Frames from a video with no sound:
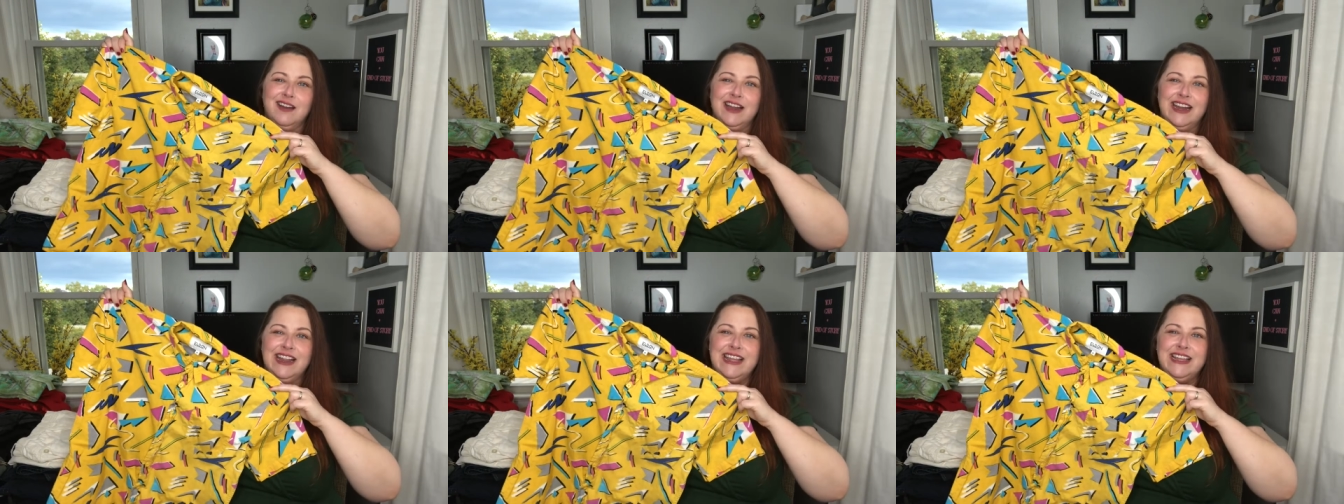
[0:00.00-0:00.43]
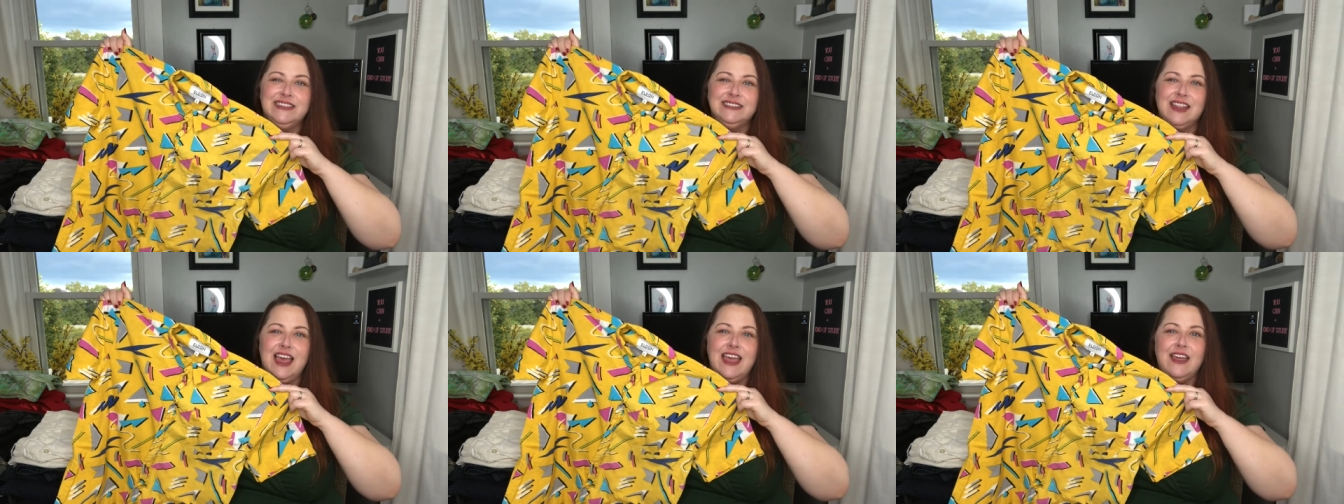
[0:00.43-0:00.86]
and he's
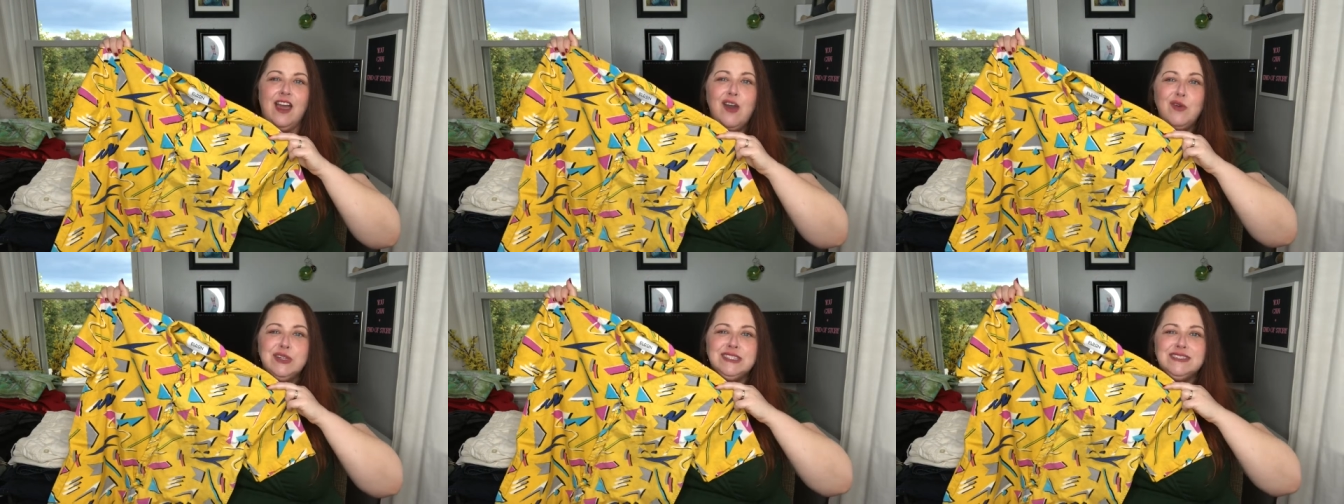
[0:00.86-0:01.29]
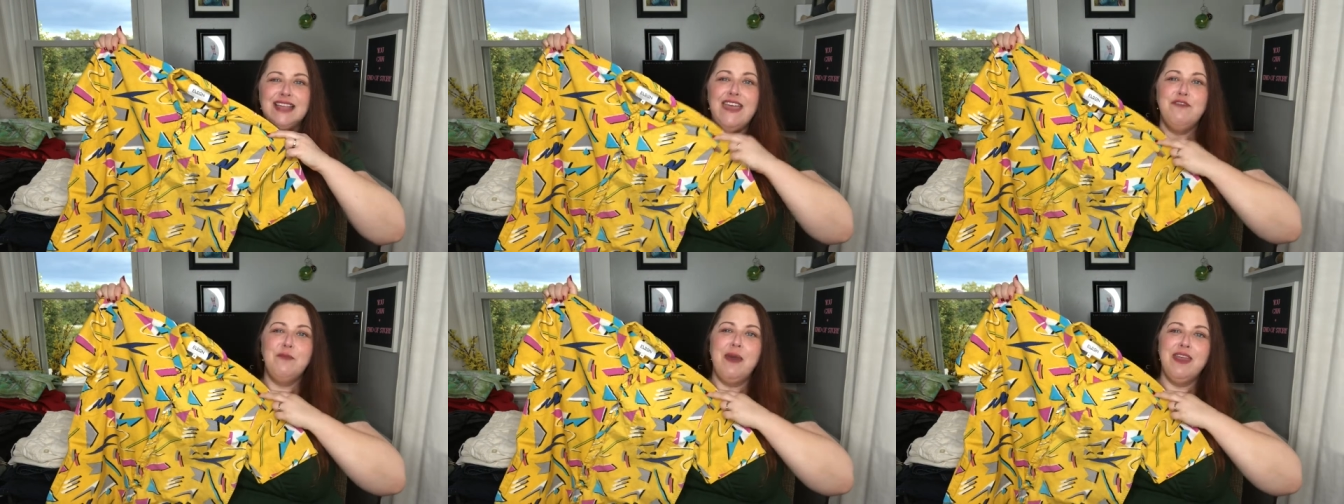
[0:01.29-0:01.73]
like, oh, it's
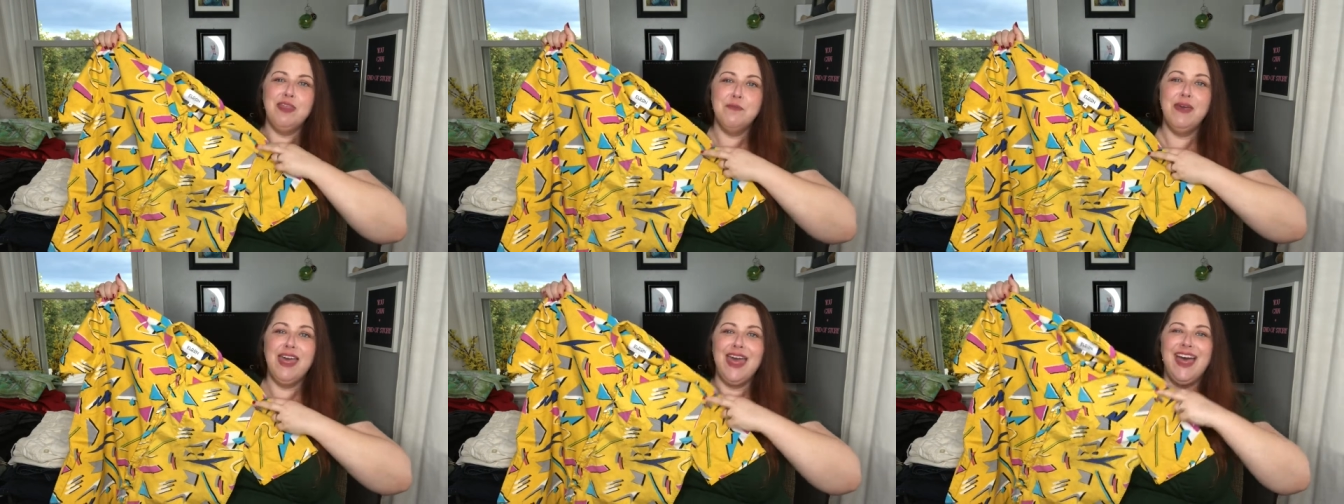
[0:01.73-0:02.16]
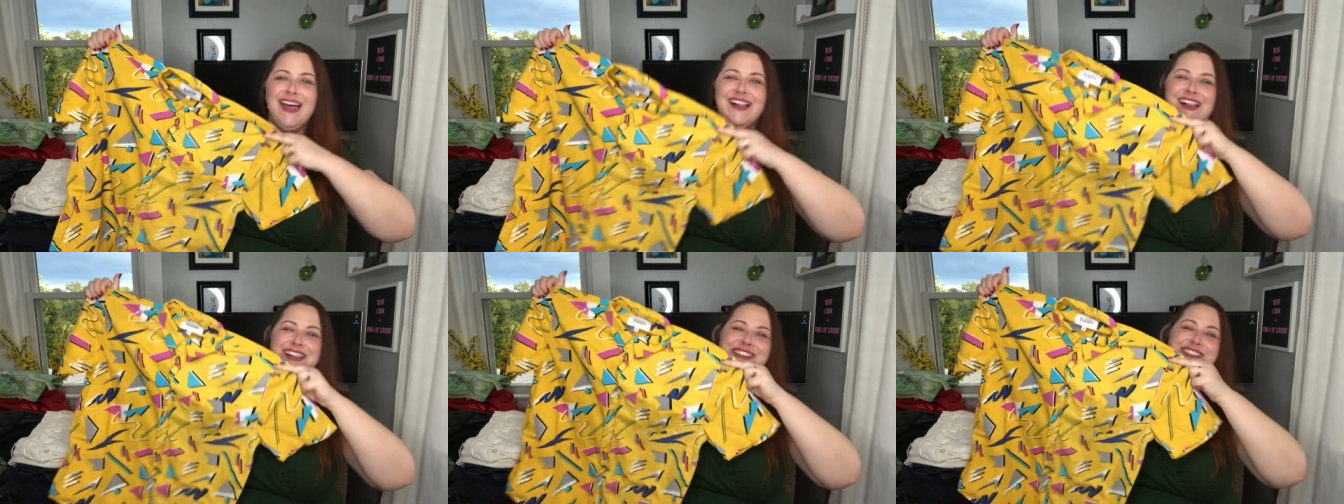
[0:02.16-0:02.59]
Saved by the Bell.